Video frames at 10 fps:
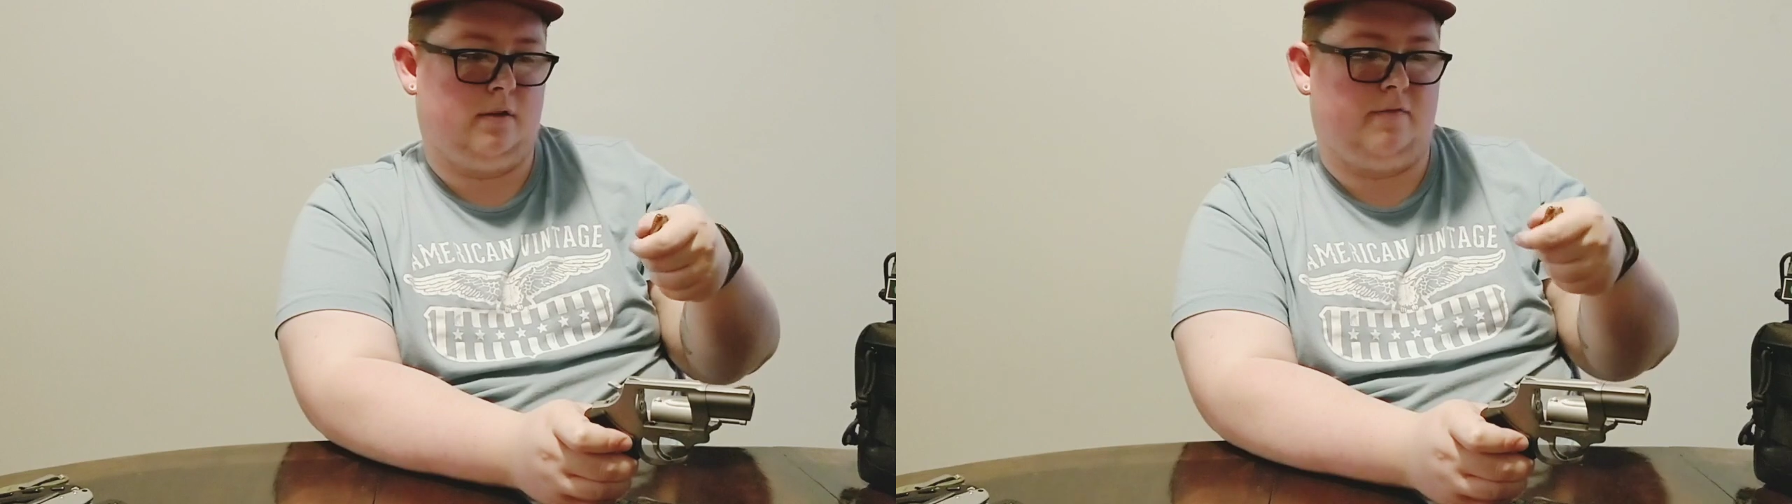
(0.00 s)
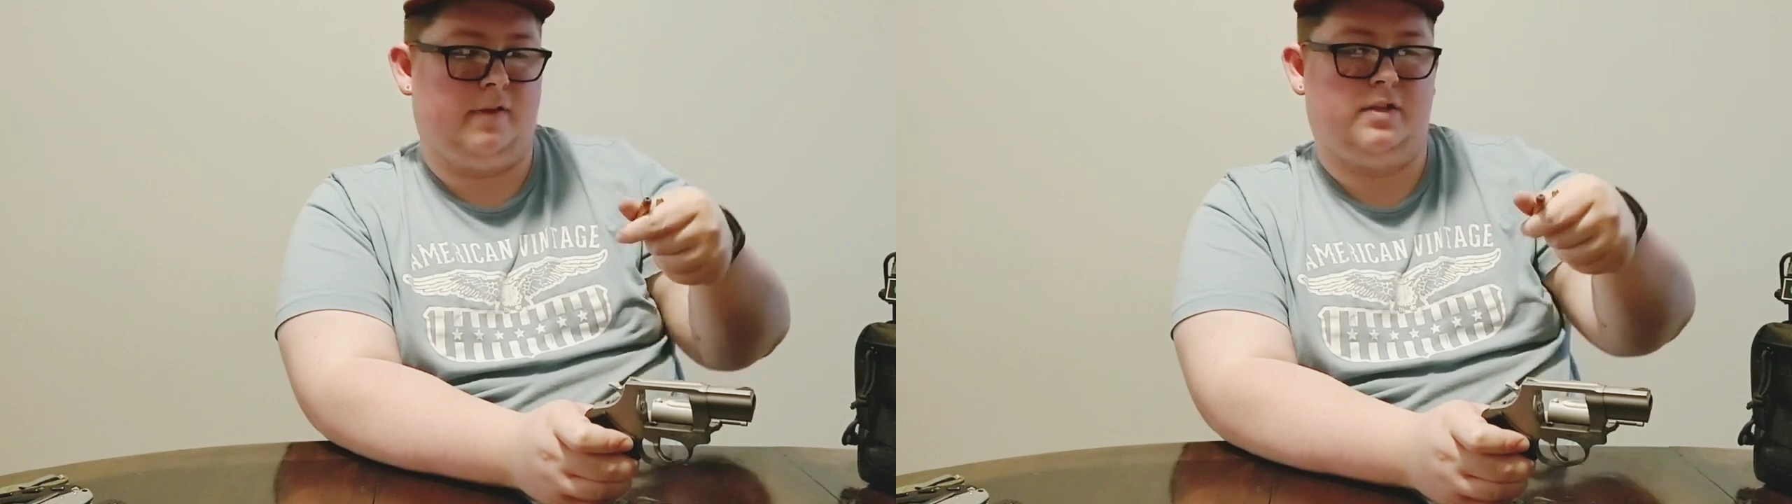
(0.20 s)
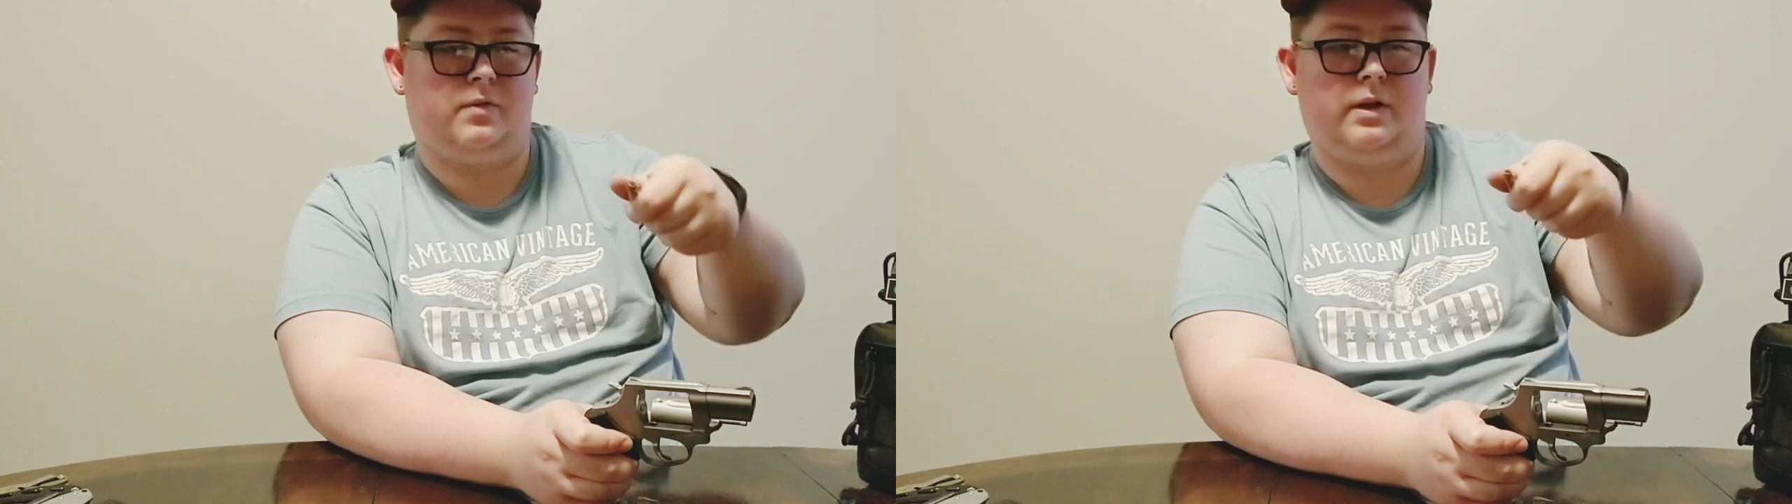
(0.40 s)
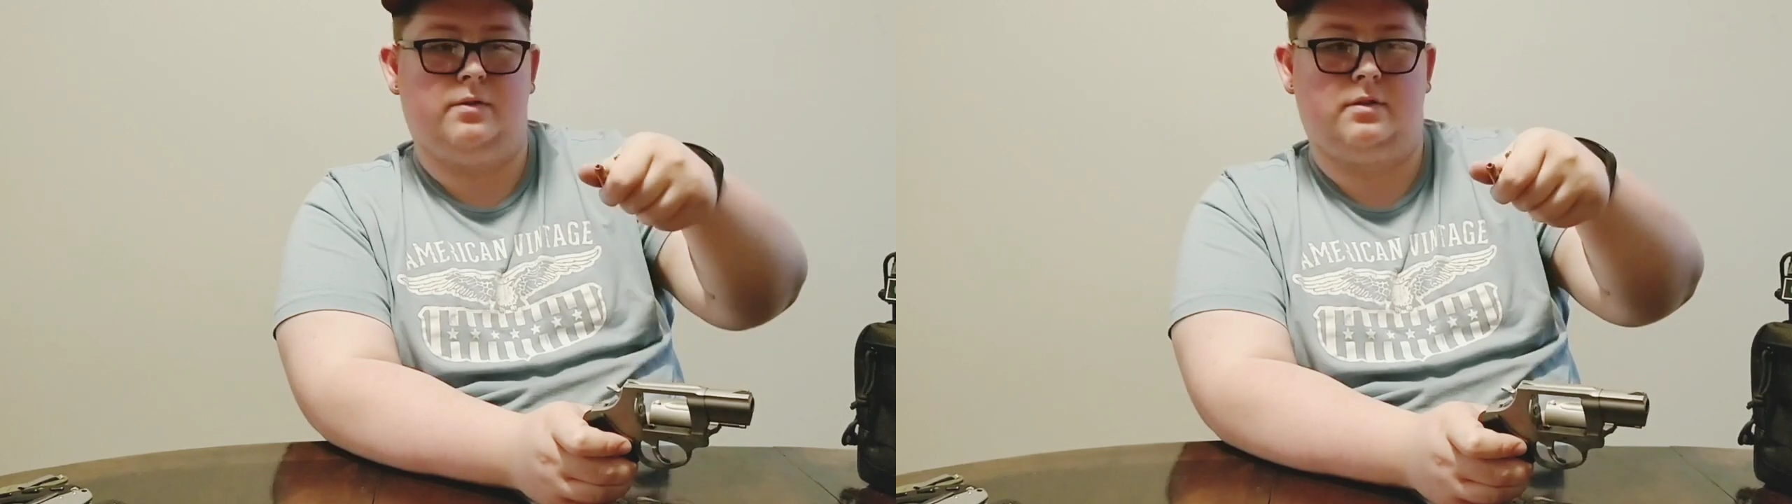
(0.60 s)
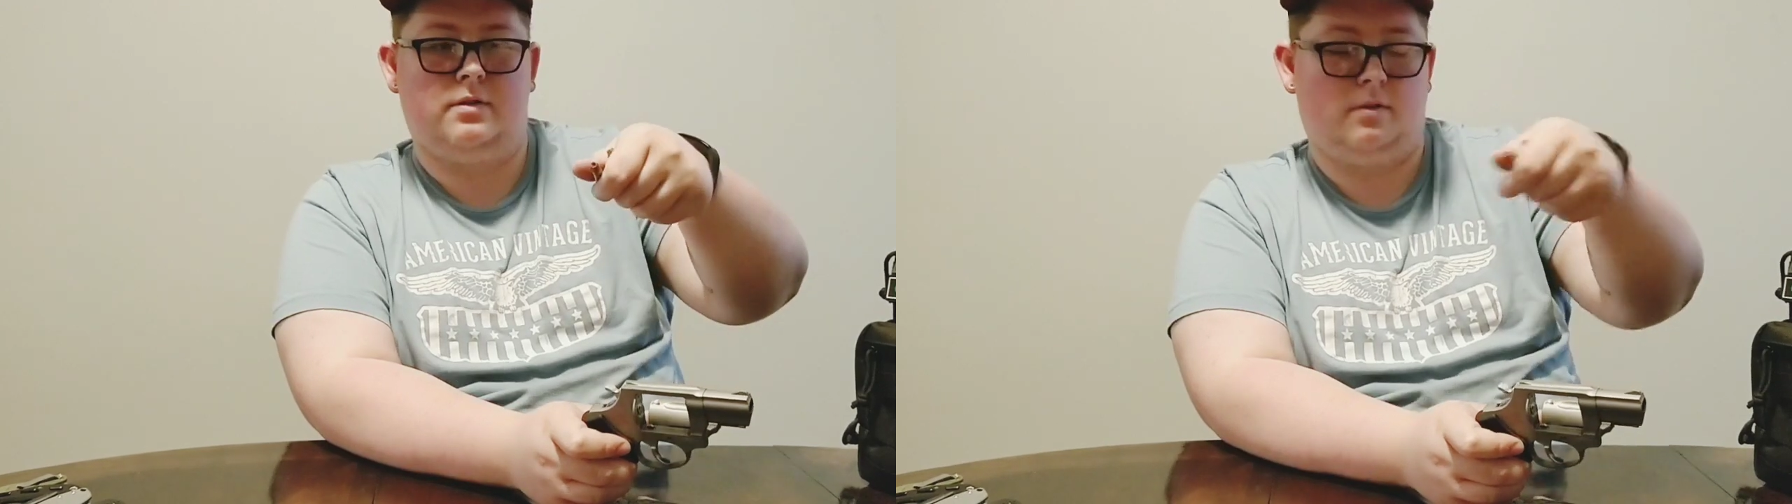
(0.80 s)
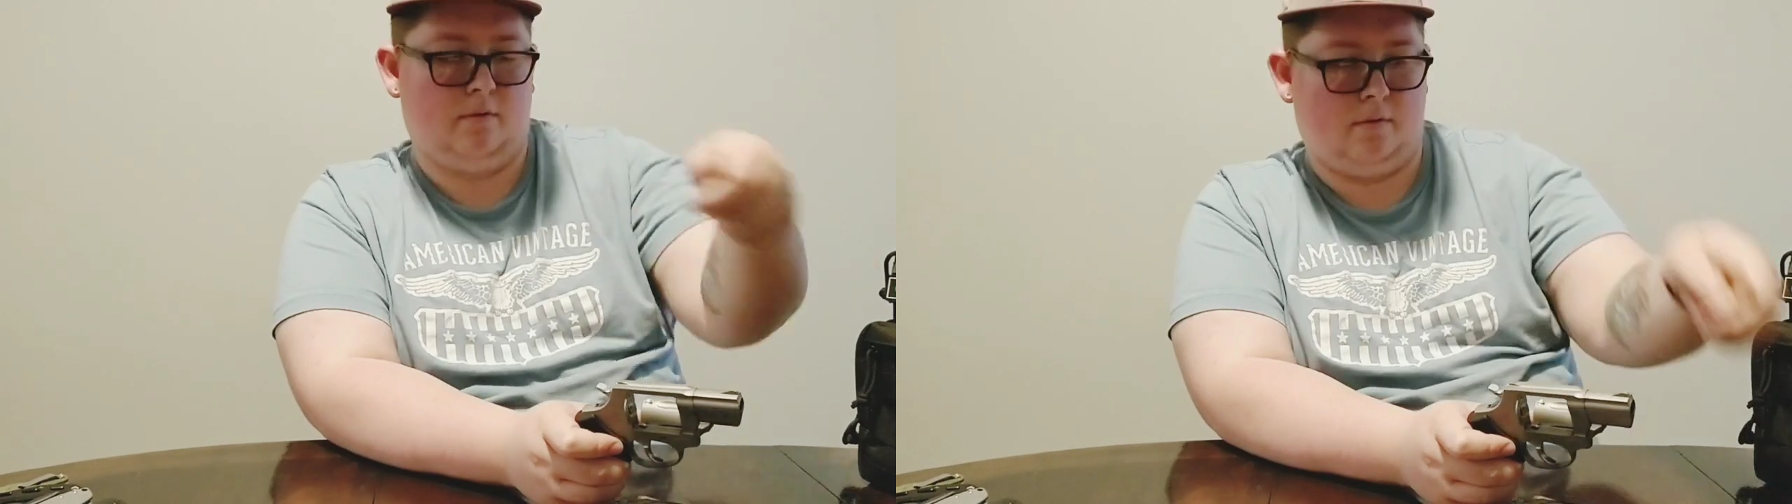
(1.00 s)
defense rounds.